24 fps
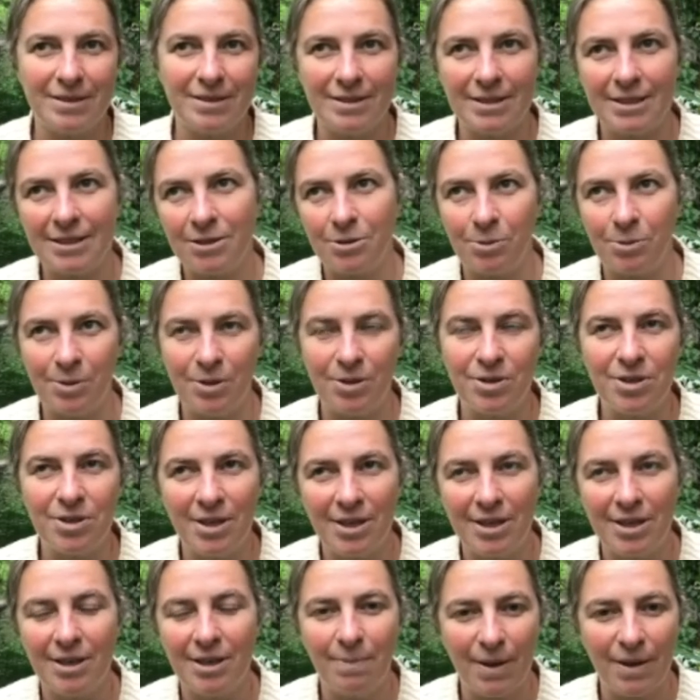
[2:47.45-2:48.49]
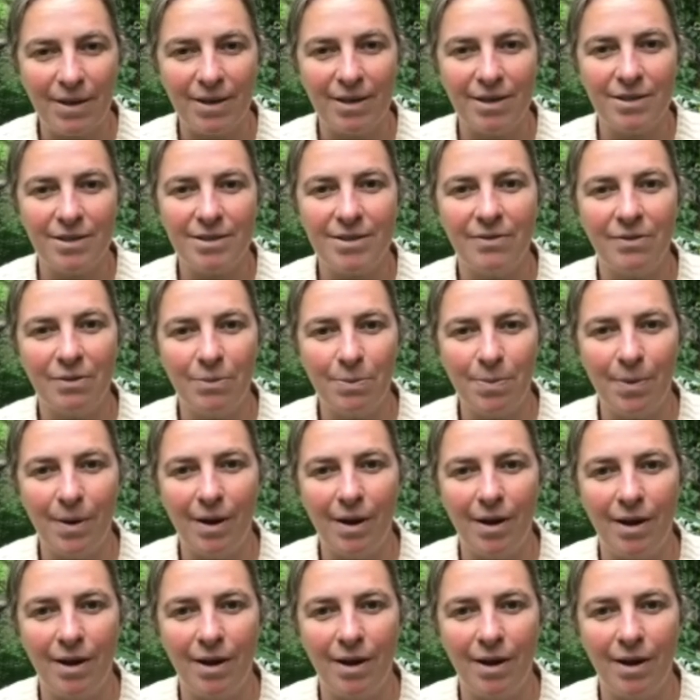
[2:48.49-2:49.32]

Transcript: distribution and abundance of